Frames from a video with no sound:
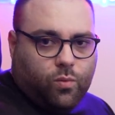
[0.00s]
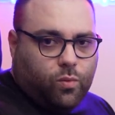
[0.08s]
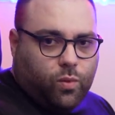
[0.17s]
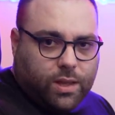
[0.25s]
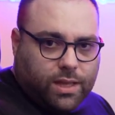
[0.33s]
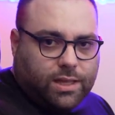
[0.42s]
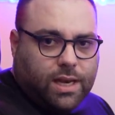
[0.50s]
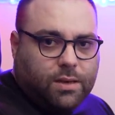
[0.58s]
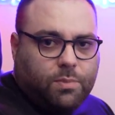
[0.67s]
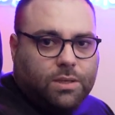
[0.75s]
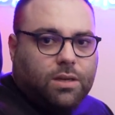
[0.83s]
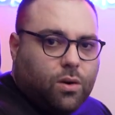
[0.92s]
With a trained
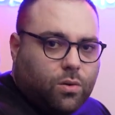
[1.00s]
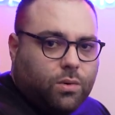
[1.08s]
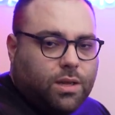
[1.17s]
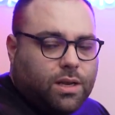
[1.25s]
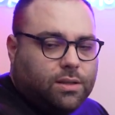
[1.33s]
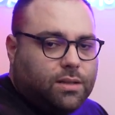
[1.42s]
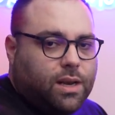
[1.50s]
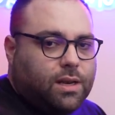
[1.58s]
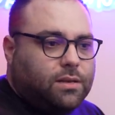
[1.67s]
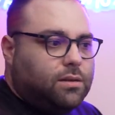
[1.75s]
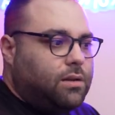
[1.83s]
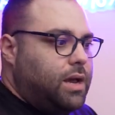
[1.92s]
pixel or with an
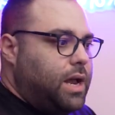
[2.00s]
untrained?